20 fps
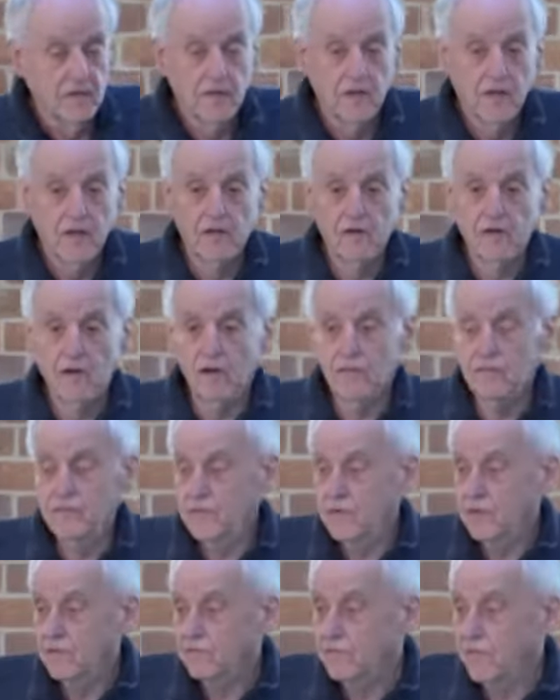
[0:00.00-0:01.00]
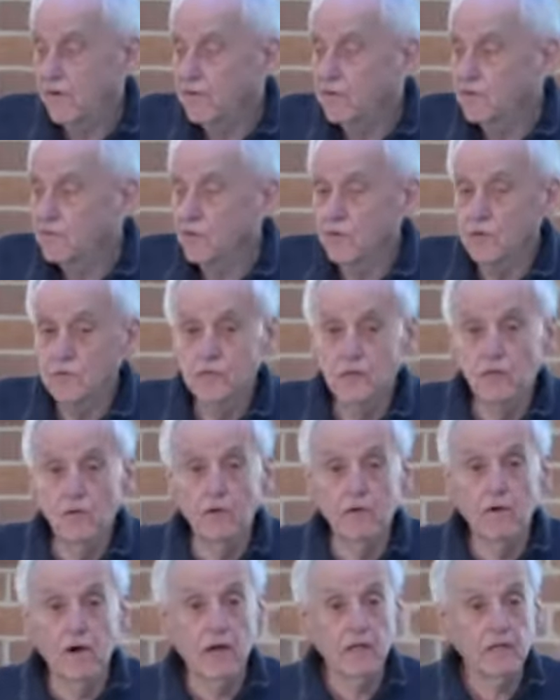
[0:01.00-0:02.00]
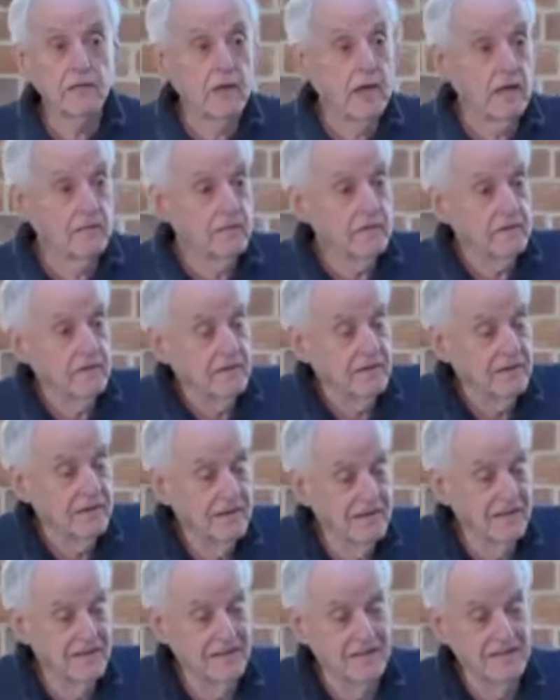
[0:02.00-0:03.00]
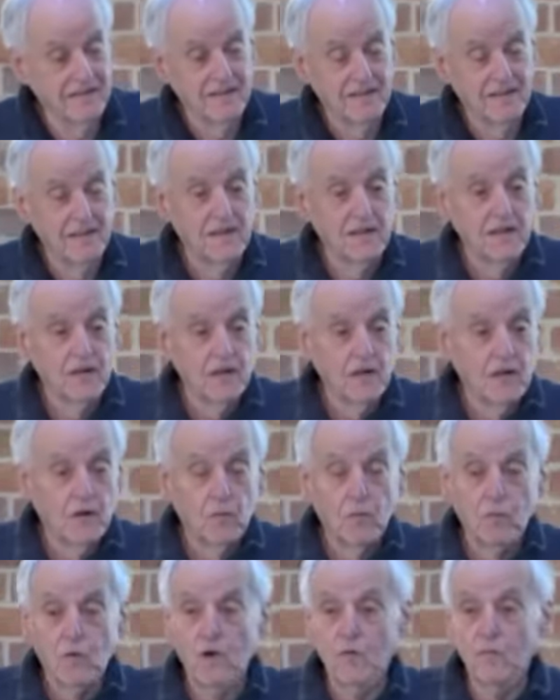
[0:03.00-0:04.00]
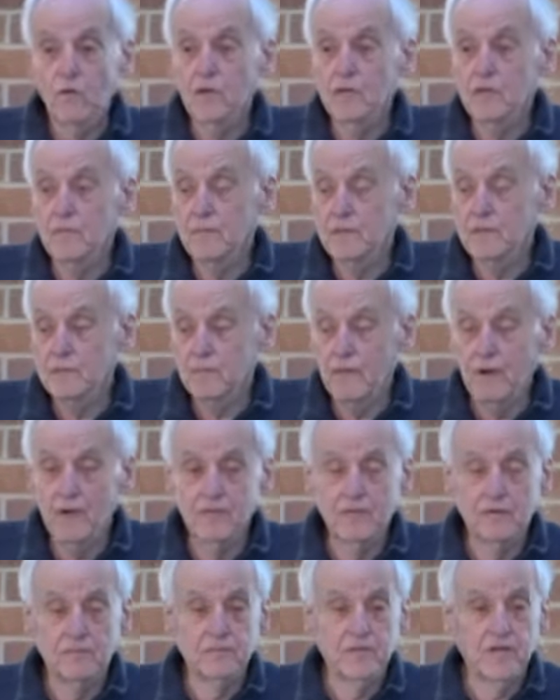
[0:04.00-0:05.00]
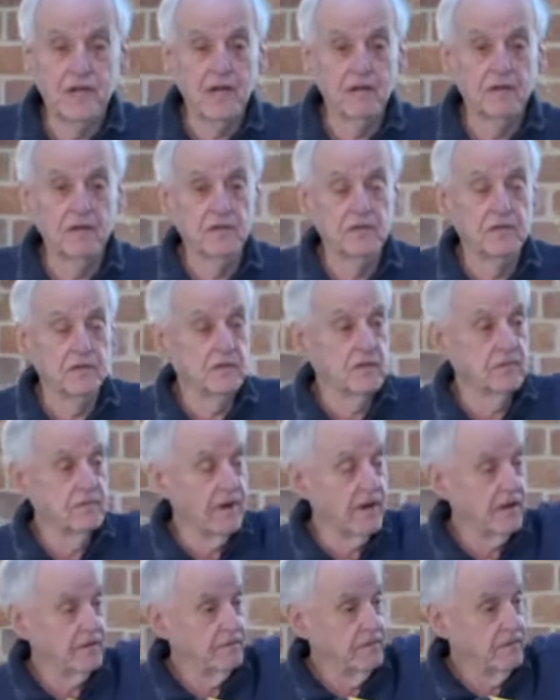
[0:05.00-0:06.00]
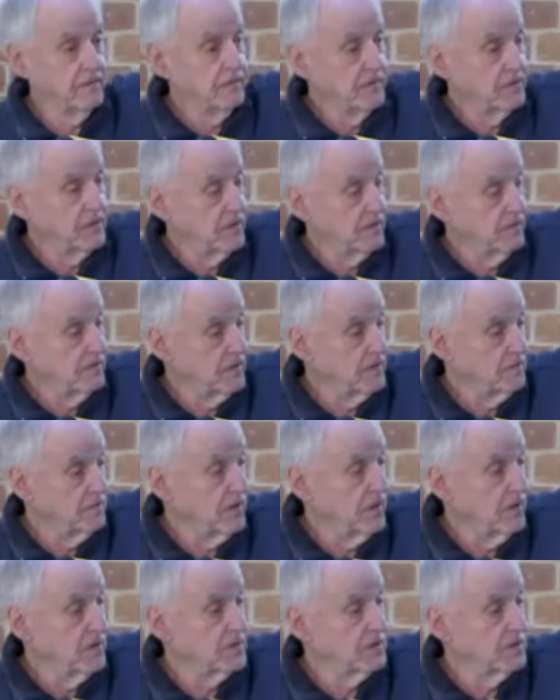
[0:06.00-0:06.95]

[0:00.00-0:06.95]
And I often get phone calls. You all right, David? Well, where the Bunyip town is, it's about 50, 70 metres